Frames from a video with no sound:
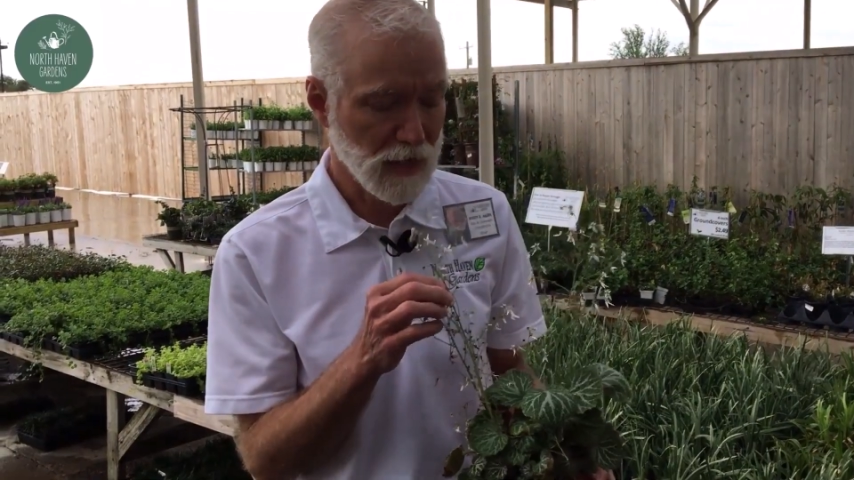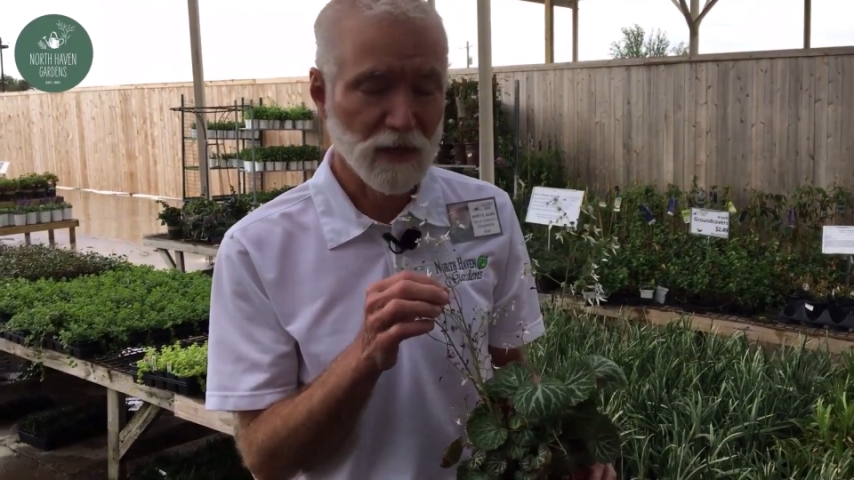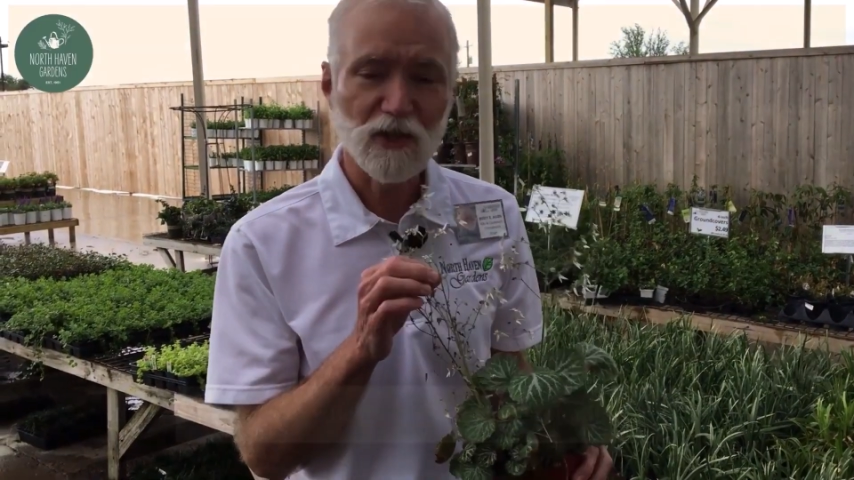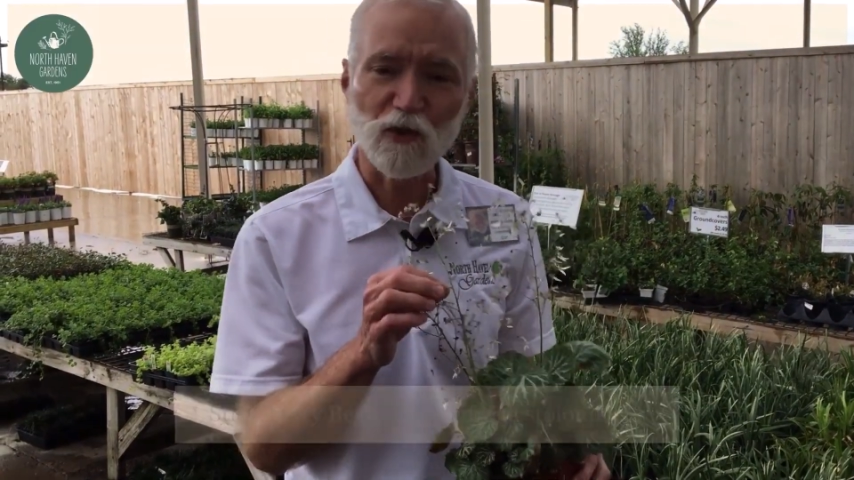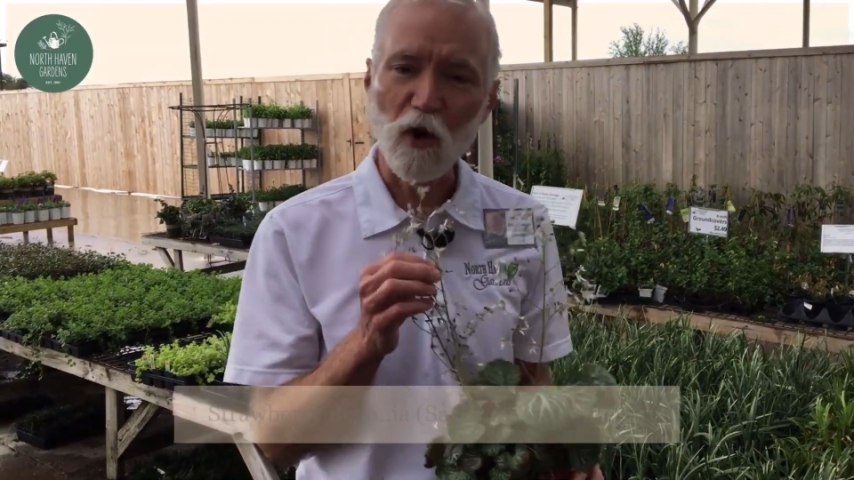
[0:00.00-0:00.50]

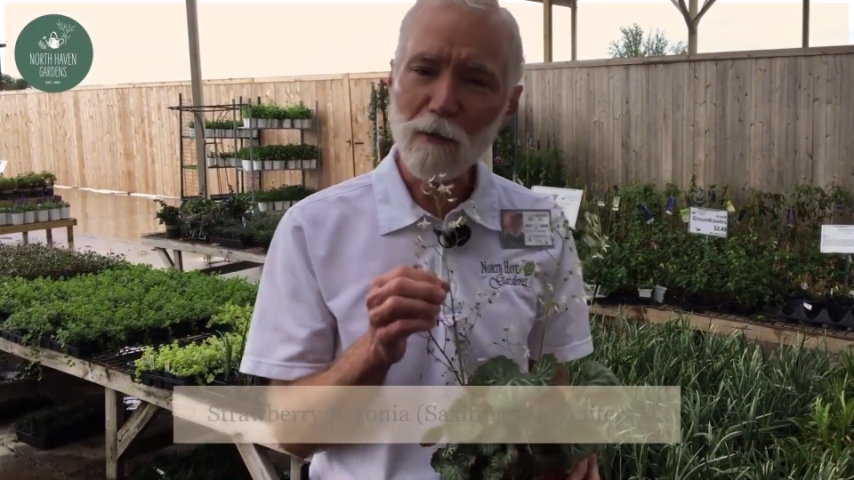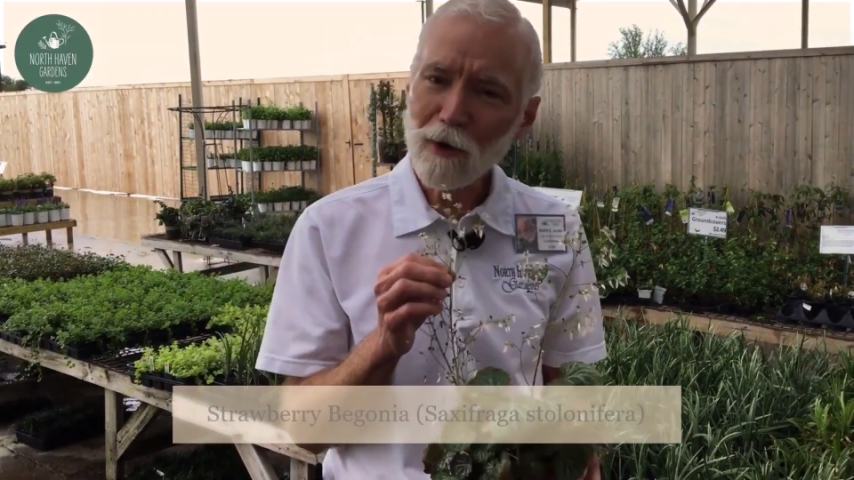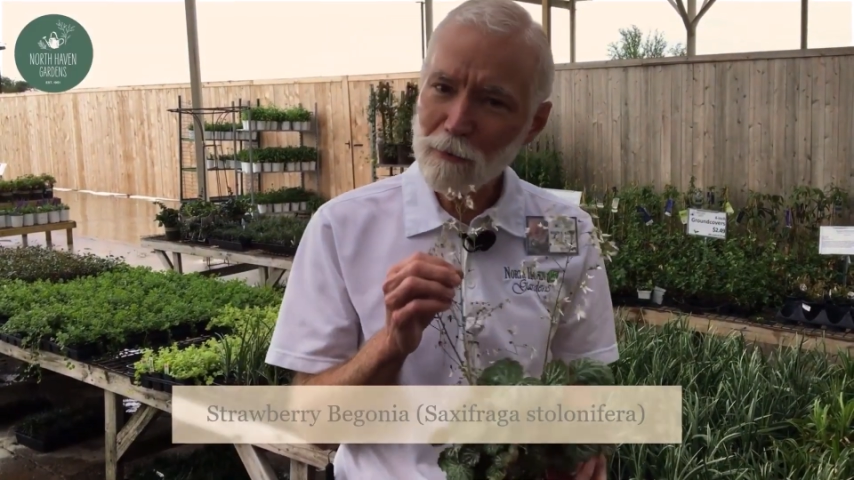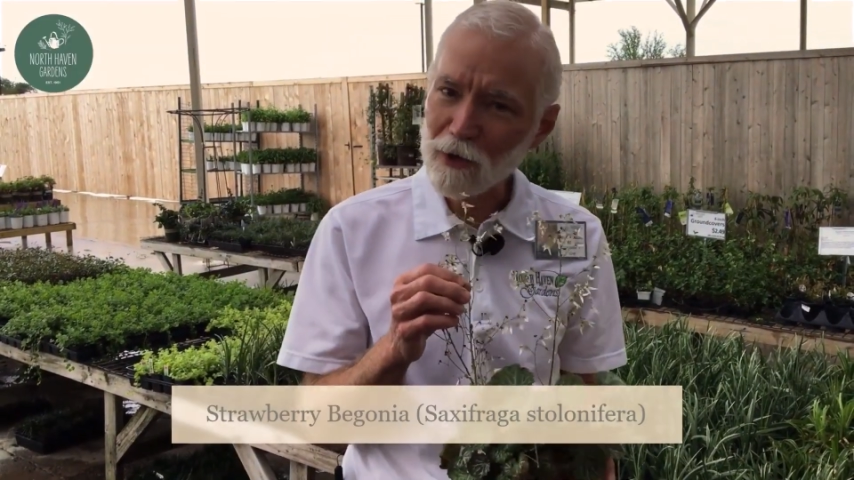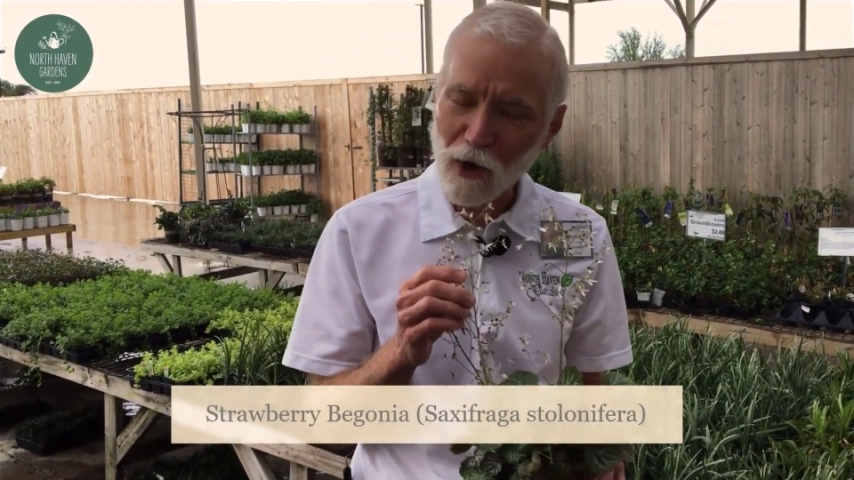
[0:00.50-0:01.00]
Strawberry
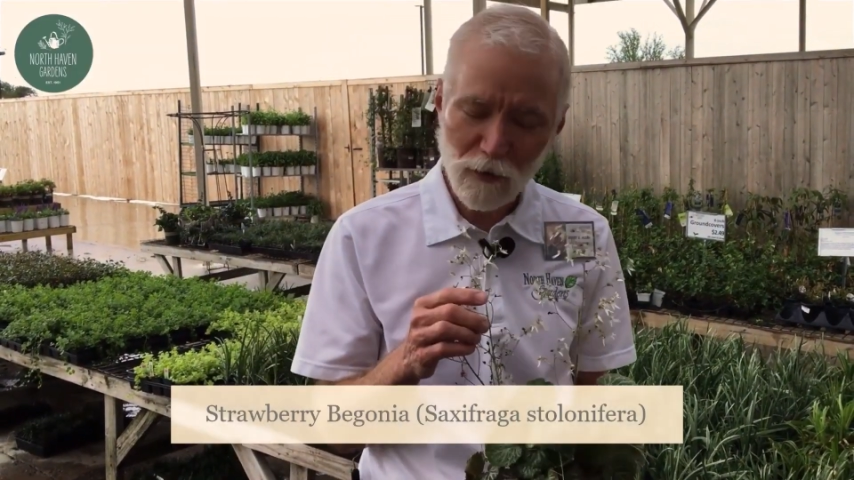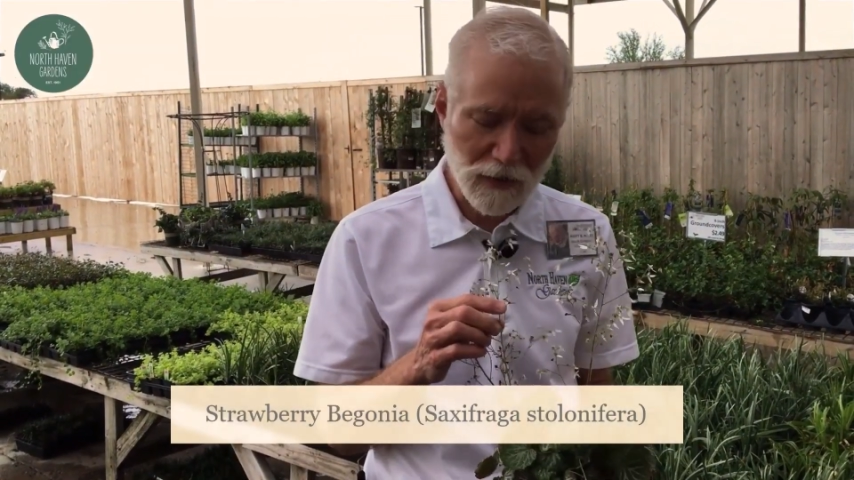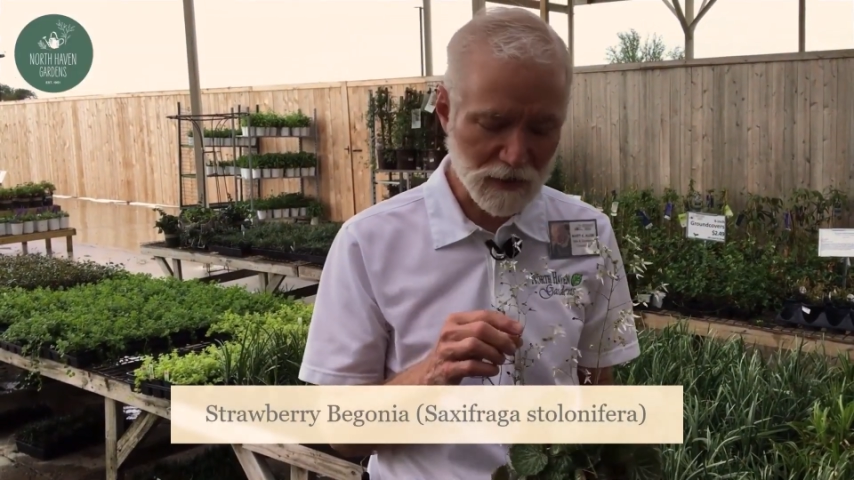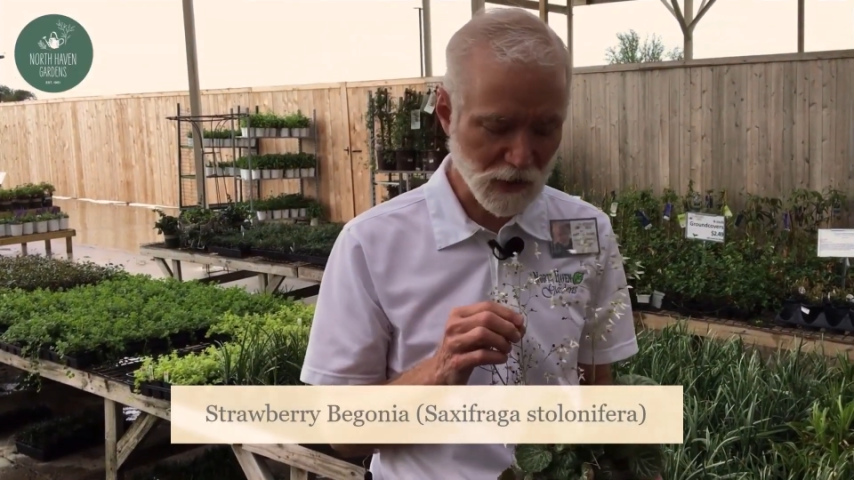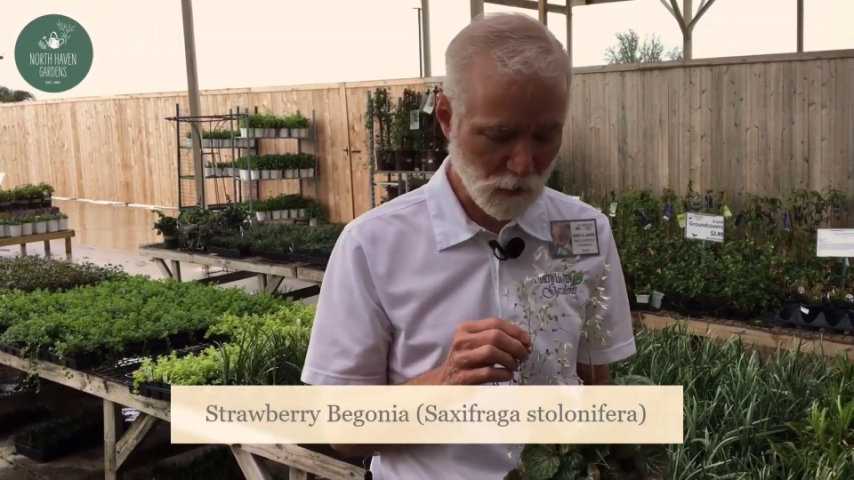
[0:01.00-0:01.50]
begonia
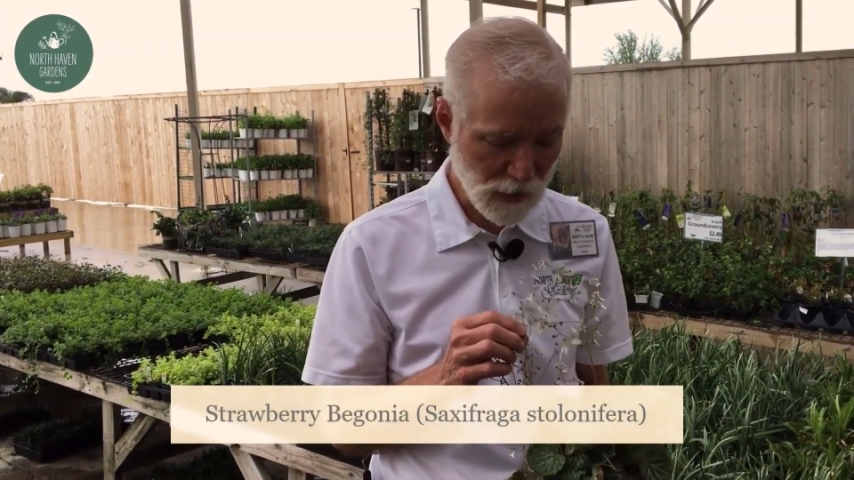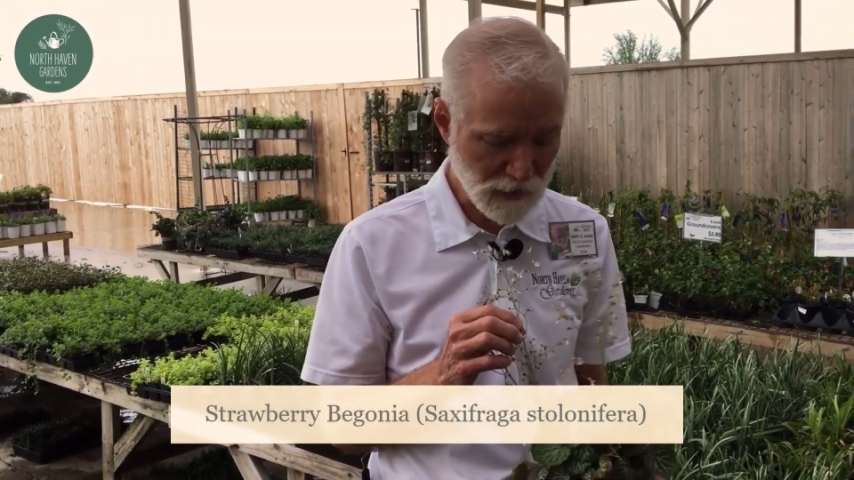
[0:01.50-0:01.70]
is a great